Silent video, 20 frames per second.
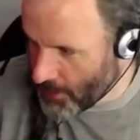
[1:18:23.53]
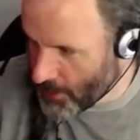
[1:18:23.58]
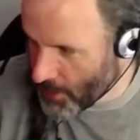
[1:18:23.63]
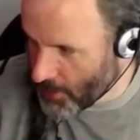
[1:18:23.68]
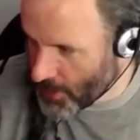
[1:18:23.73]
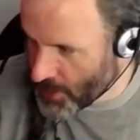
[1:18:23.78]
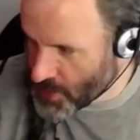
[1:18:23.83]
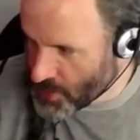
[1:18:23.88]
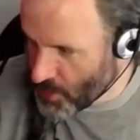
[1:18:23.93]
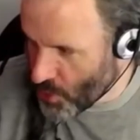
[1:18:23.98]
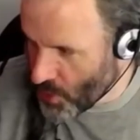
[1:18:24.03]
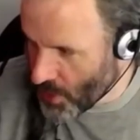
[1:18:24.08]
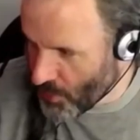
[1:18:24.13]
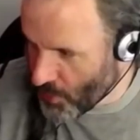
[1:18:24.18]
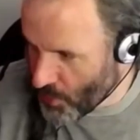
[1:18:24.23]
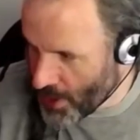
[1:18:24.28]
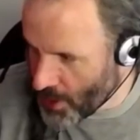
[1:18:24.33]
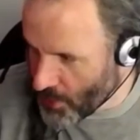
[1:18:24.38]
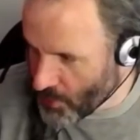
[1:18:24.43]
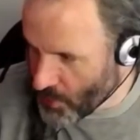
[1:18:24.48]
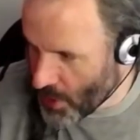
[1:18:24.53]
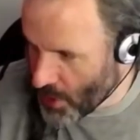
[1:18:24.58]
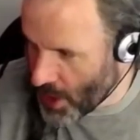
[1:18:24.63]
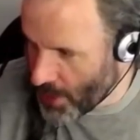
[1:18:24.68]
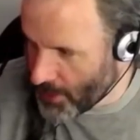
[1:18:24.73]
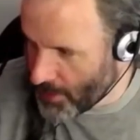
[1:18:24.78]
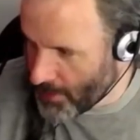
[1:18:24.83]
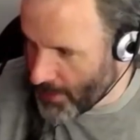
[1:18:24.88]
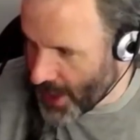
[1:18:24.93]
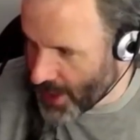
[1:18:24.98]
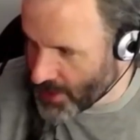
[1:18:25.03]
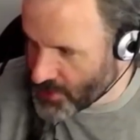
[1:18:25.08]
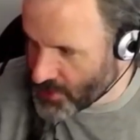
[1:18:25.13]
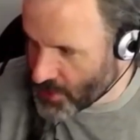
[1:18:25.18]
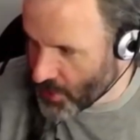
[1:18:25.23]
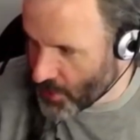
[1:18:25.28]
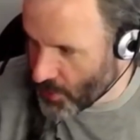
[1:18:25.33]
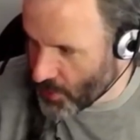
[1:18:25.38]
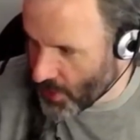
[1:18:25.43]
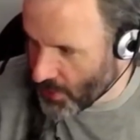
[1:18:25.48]
but is more of a round robin mass, go
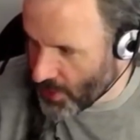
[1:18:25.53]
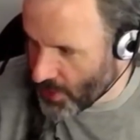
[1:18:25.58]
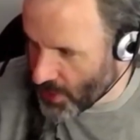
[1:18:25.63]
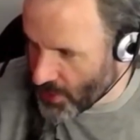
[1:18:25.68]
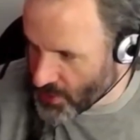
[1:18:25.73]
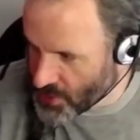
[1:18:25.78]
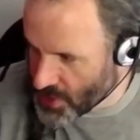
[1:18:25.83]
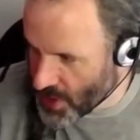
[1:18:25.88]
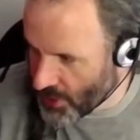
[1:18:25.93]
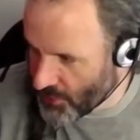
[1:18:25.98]
north, other stuff.